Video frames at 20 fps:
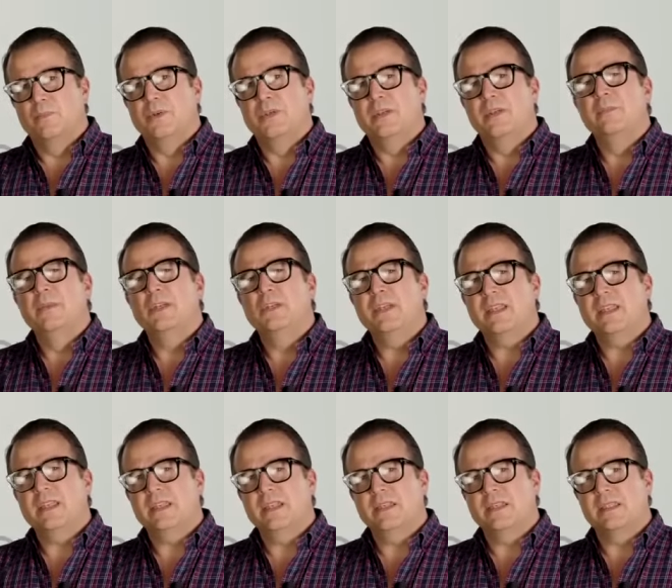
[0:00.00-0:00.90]

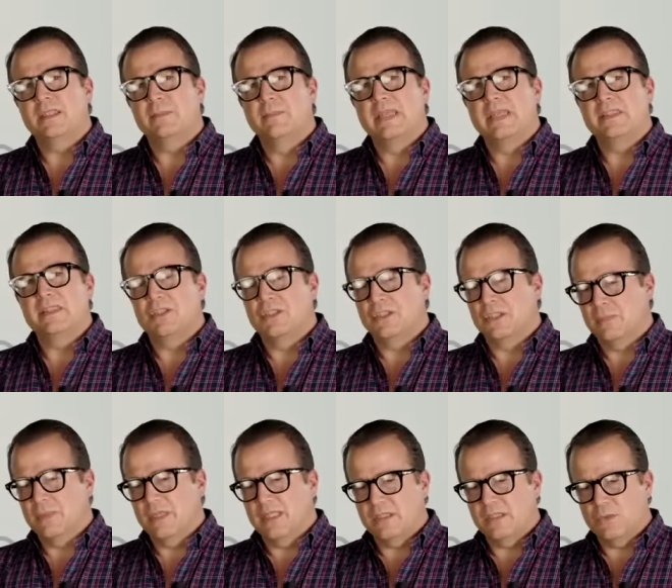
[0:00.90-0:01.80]
communicating this message is
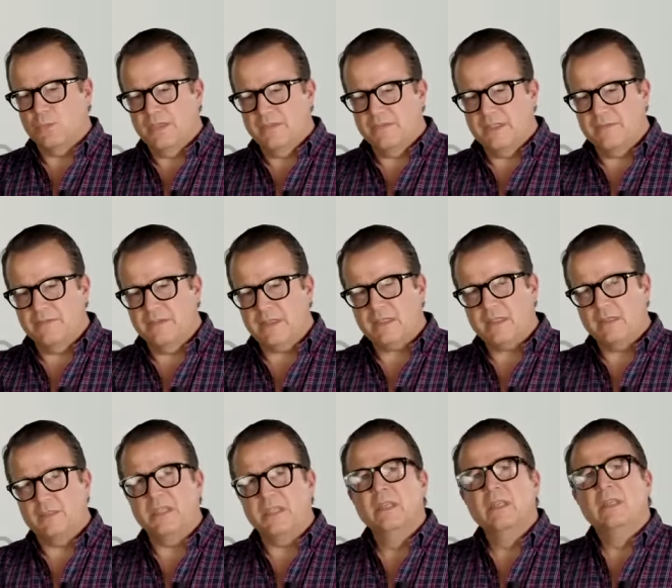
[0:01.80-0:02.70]
because we've
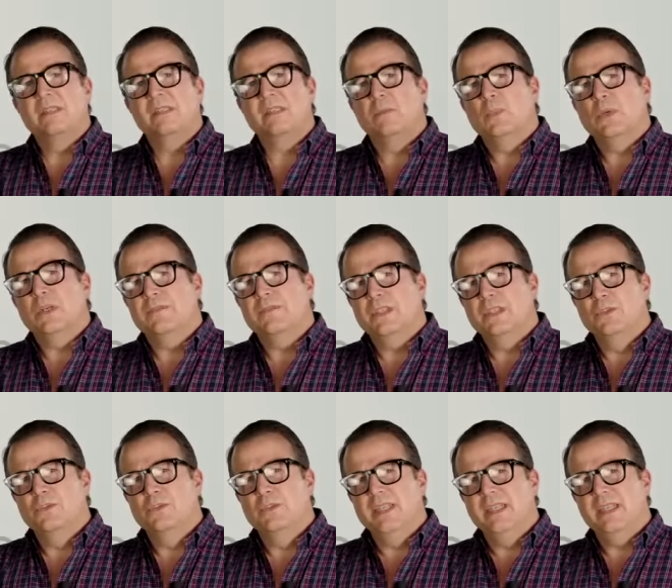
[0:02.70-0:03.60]
developed somewhat of a
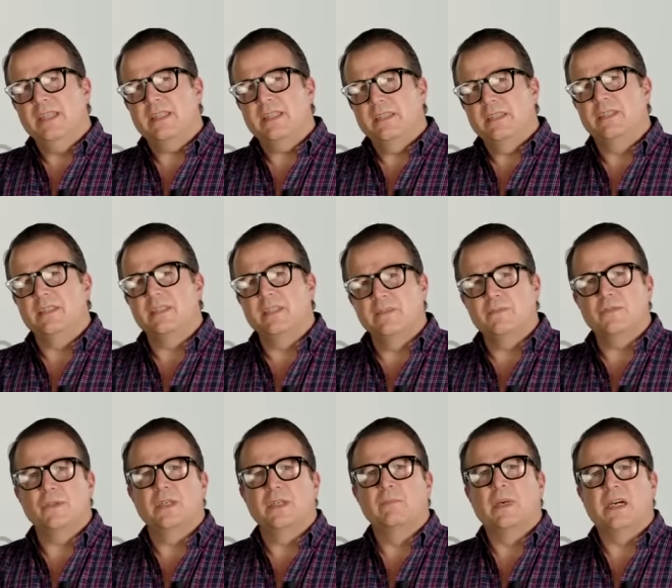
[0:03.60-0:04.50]
unique
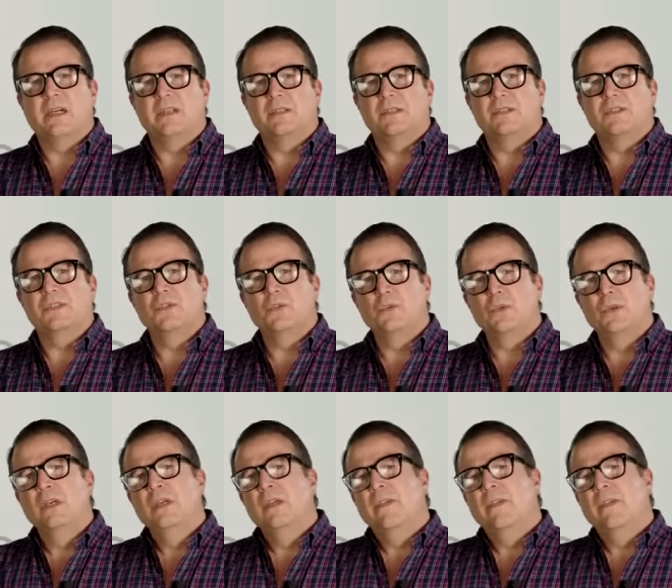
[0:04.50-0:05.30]
delivery model. So